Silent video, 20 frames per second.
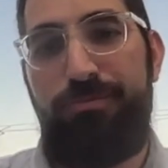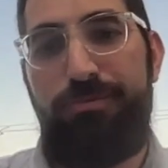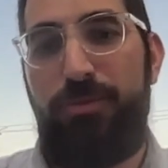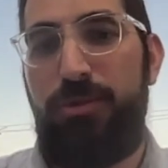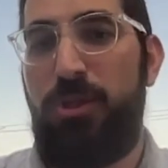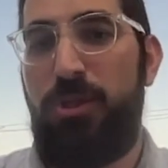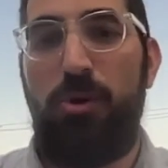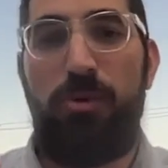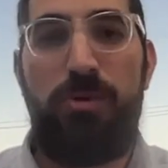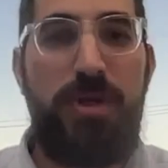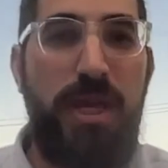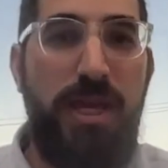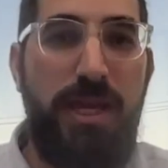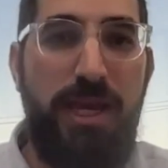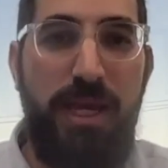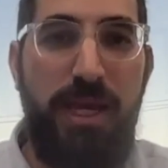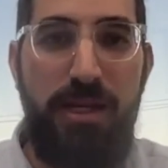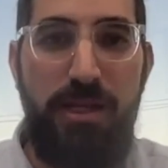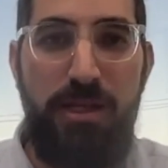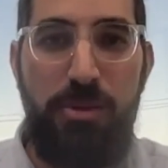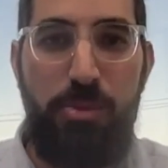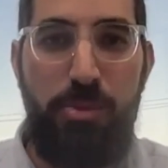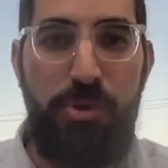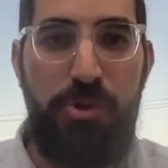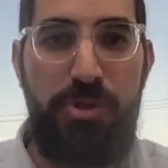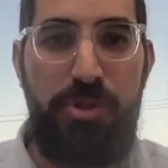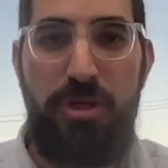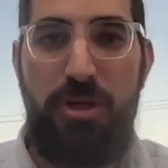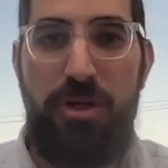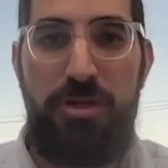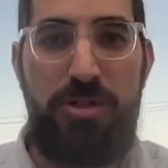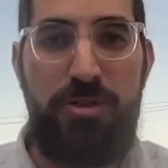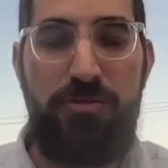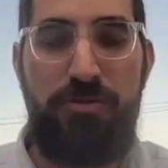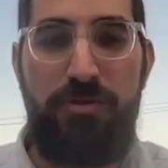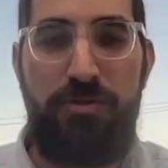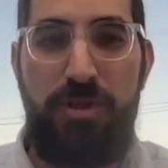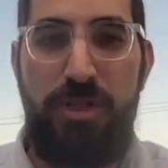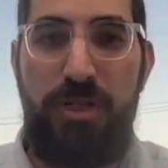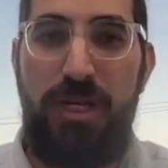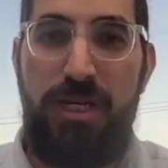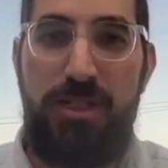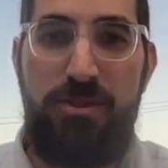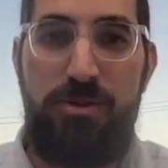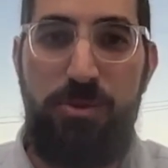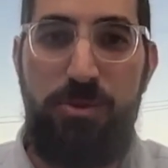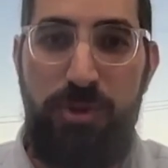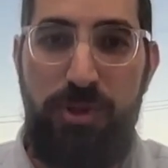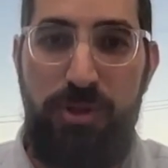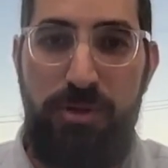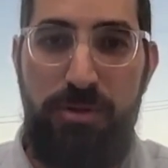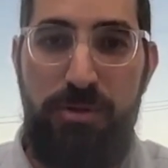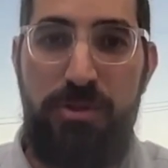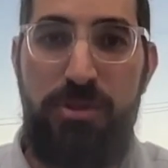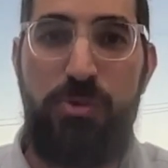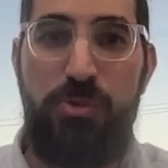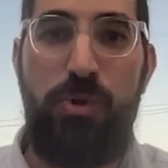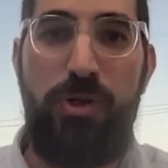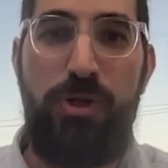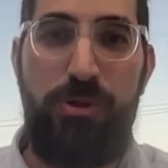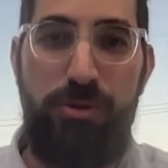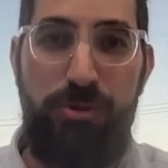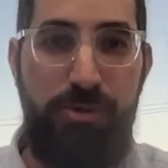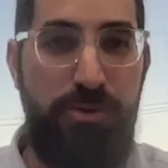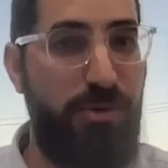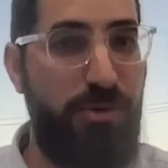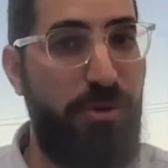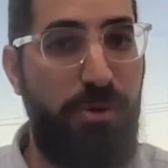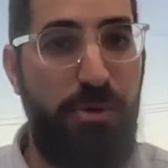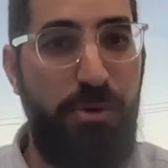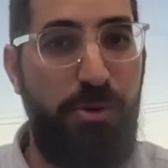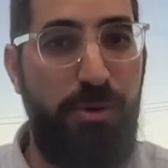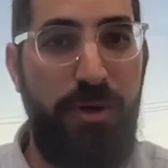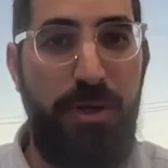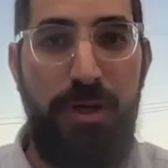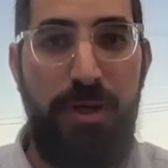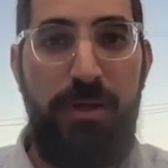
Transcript: don't take any depreciation for the next 2 years, when you do